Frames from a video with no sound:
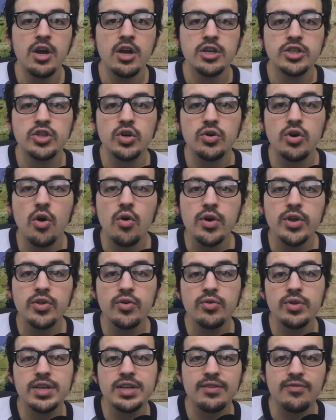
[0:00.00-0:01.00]
So going
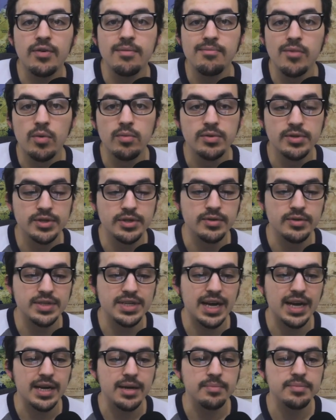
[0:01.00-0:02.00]
through the different mobile suit
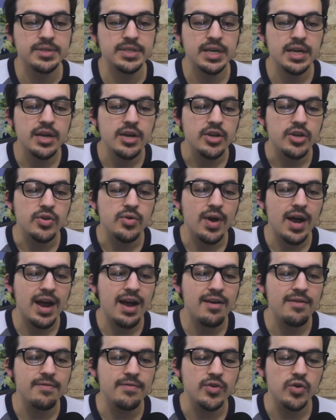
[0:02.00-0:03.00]
types, you
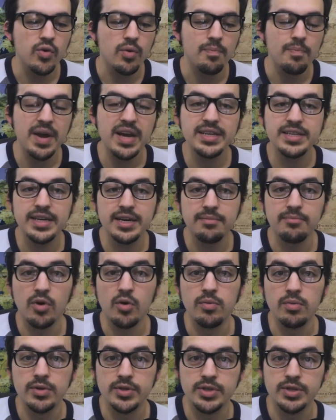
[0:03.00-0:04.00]
have your basic
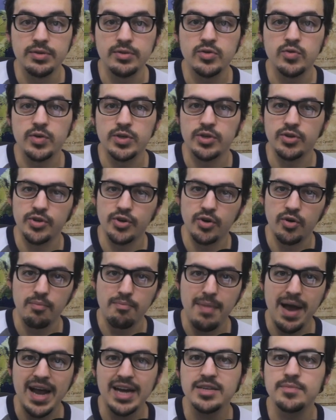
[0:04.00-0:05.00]
mobile suits, which are your
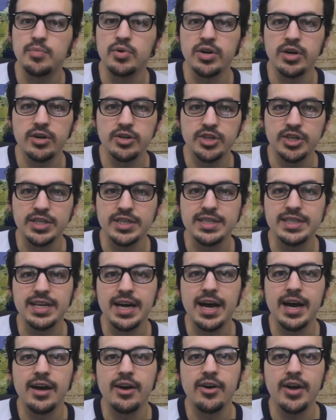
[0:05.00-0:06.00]
mass production
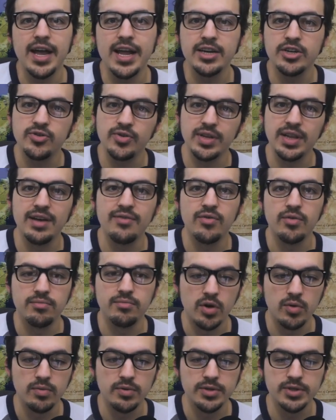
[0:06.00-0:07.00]
style entry level
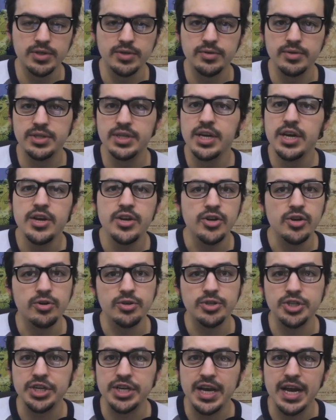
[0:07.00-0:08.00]
mobile suits, your
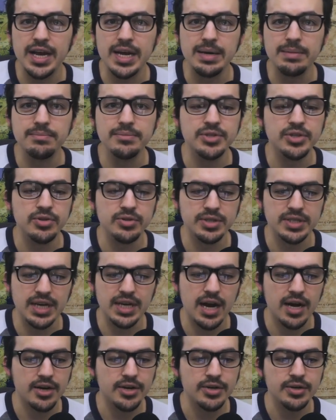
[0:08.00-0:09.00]
GMs, your
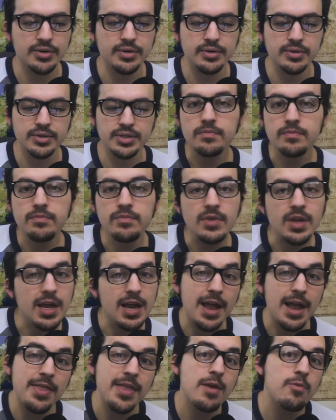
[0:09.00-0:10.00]
Zaku's,
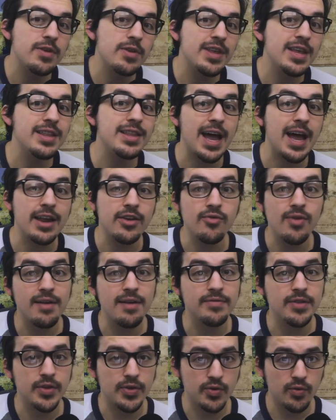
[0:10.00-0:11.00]
and then within that you
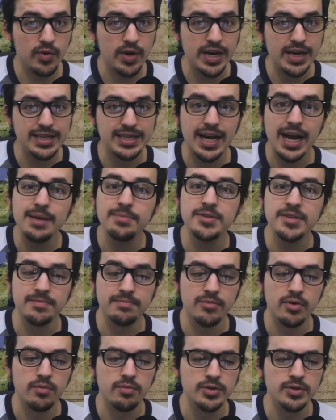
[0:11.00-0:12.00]
have the three types of
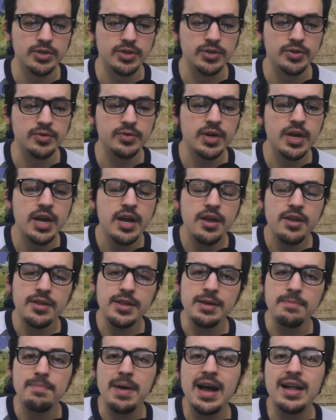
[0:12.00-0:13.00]
mobile suit.
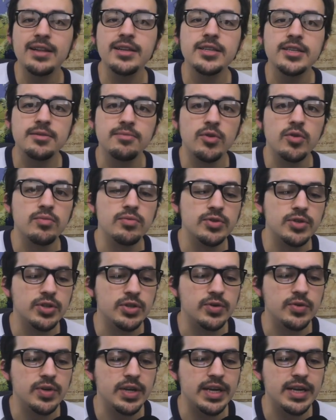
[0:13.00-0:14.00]
The balanced mobile
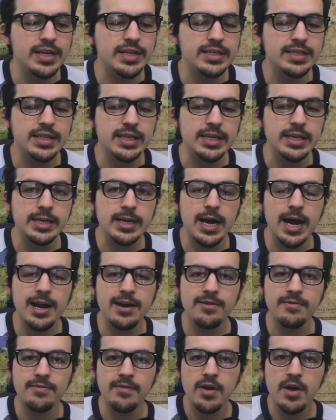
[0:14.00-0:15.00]
suit is the kind
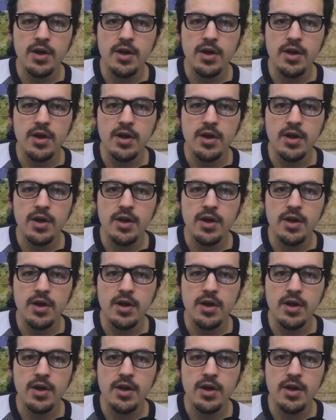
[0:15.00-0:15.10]
of